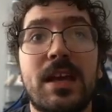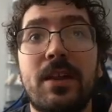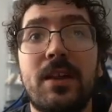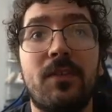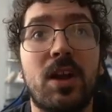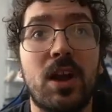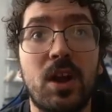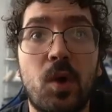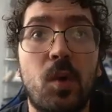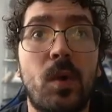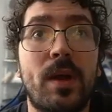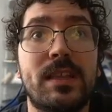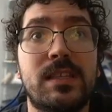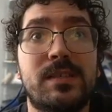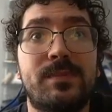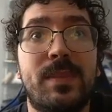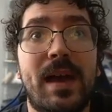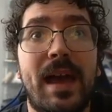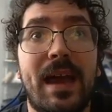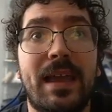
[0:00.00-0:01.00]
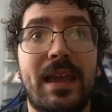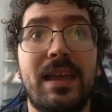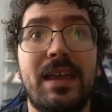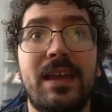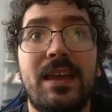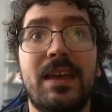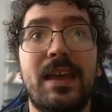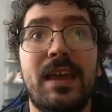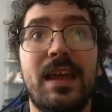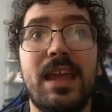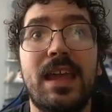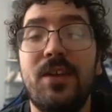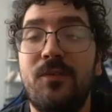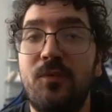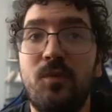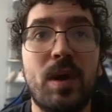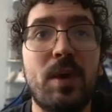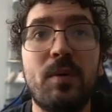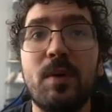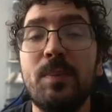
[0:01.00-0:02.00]
of our coins back if
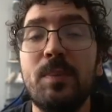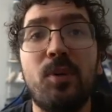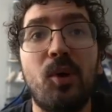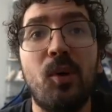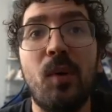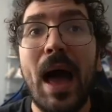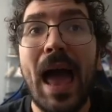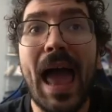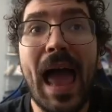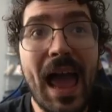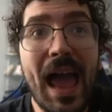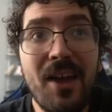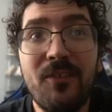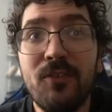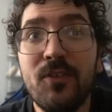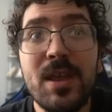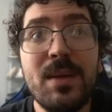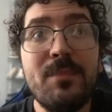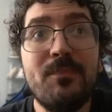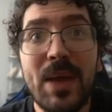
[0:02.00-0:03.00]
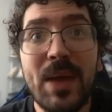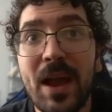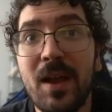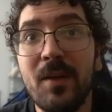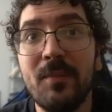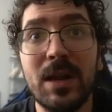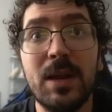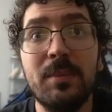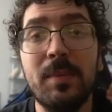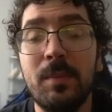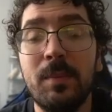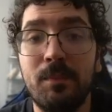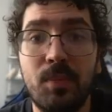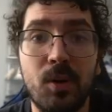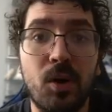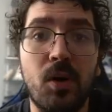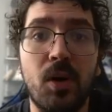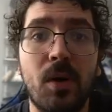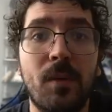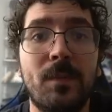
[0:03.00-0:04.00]
we were to pull every bare minimum
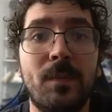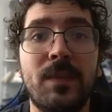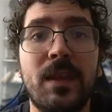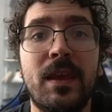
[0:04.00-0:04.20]
pull.